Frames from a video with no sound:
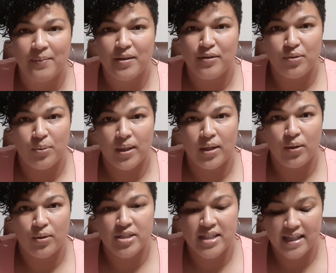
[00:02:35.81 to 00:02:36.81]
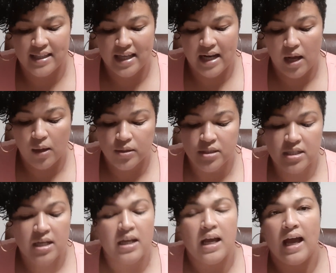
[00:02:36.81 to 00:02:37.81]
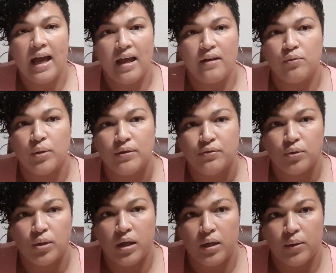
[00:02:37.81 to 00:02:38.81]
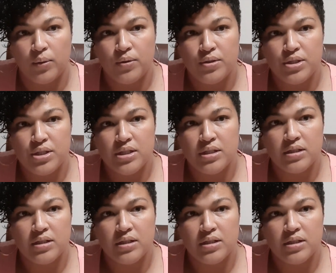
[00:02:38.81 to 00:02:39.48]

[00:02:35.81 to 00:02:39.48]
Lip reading: if you want to go check that out. I have one for clothes,